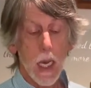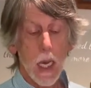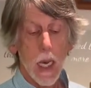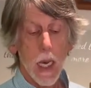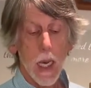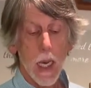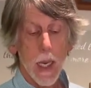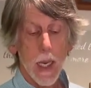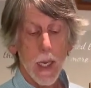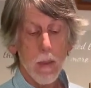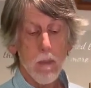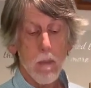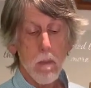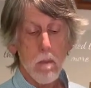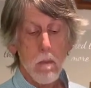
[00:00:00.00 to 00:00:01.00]

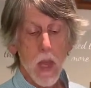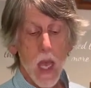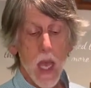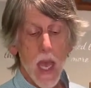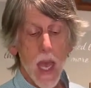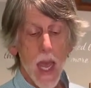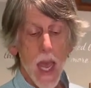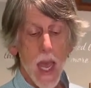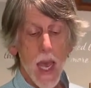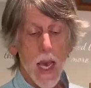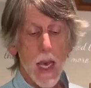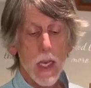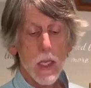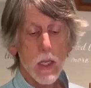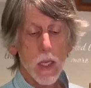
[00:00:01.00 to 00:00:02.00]

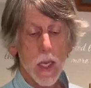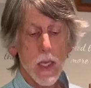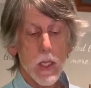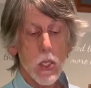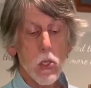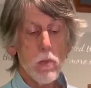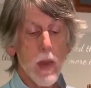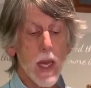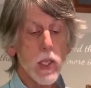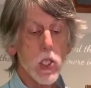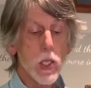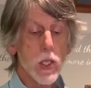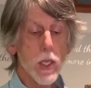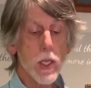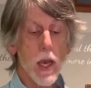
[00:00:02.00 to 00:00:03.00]
And Lesu
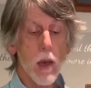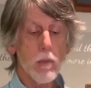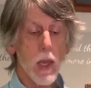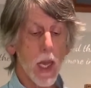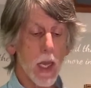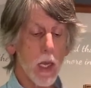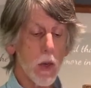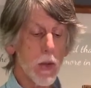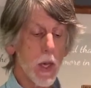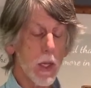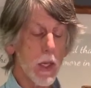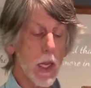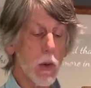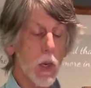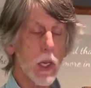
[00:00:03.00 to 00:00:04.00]
mentioned to Phnom Peo that
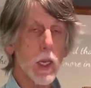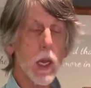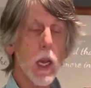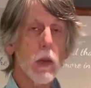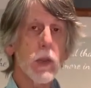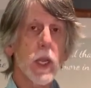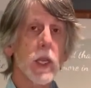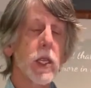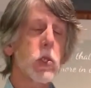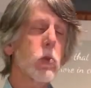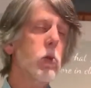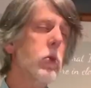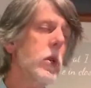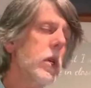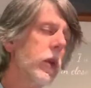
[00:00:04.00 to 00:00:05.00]
they were uncovering these
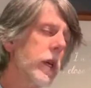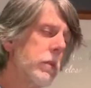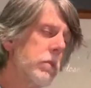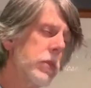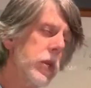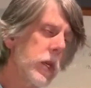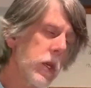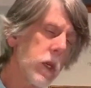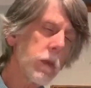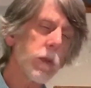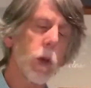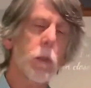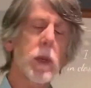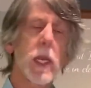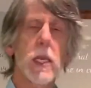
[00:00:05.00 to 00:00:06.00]
really
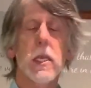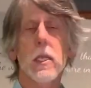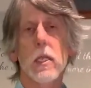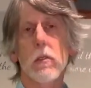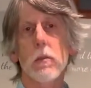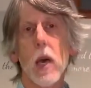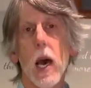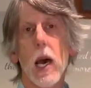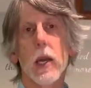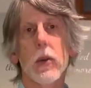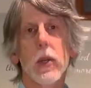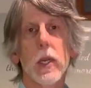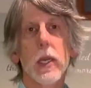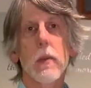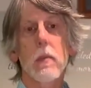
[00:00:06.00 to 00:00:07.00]
beautiful pieces of
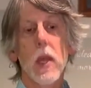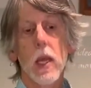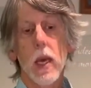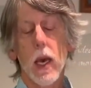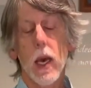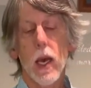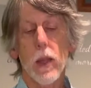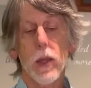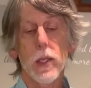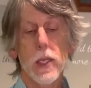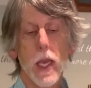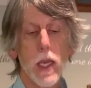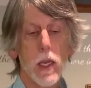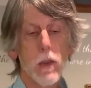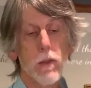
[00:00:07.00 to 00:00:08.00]
pottery that
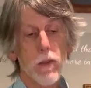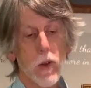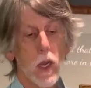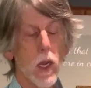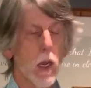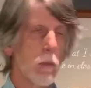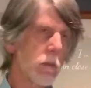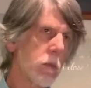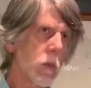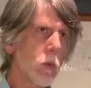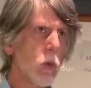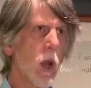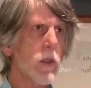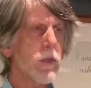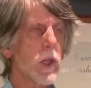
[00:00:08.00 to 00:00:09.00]
dated from
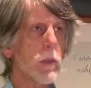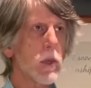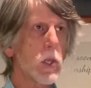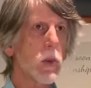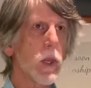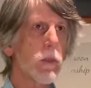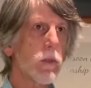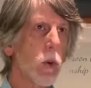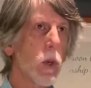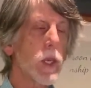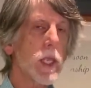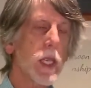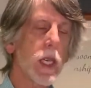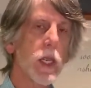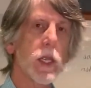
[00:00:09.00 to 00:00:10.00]
roughly between
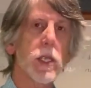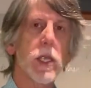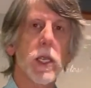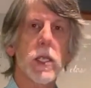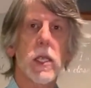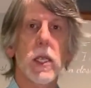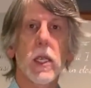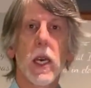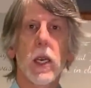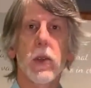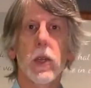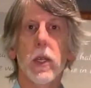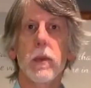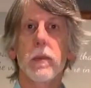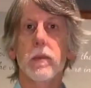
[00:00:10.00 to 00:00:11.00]
14 and
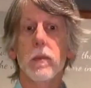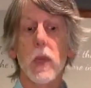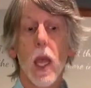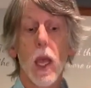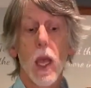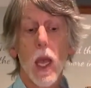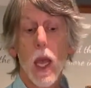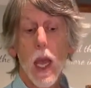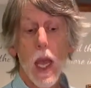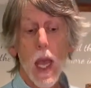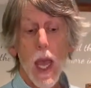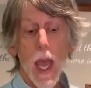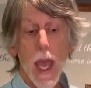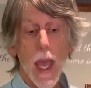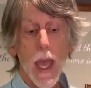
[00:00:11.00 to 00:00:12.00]
1600.
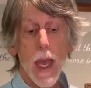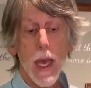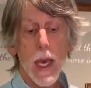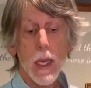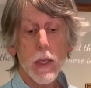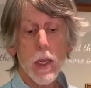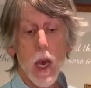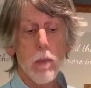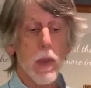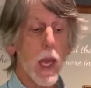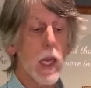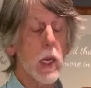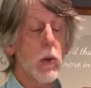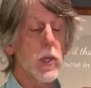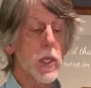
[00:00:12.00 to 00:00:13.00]
And Phnom
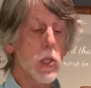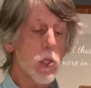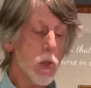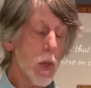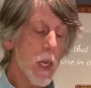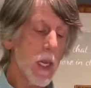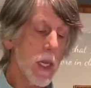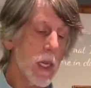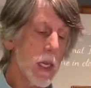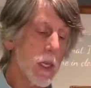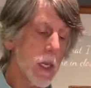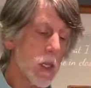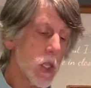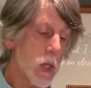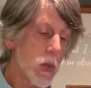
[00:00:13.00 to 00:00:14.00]
Peo was intrigued,
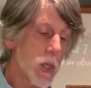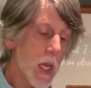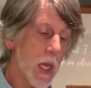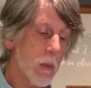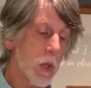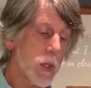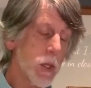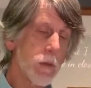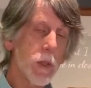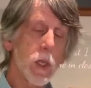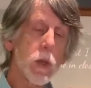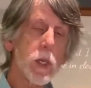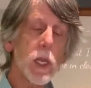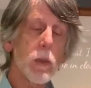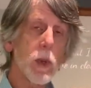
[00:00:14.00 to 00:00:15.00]
and she was able to
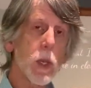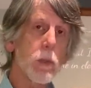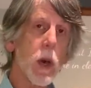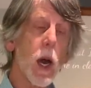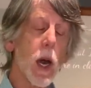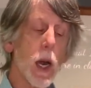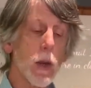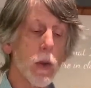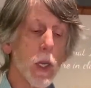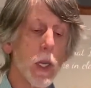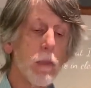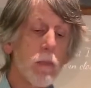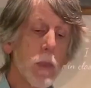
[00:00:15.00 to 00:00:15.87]
view some of the pottery,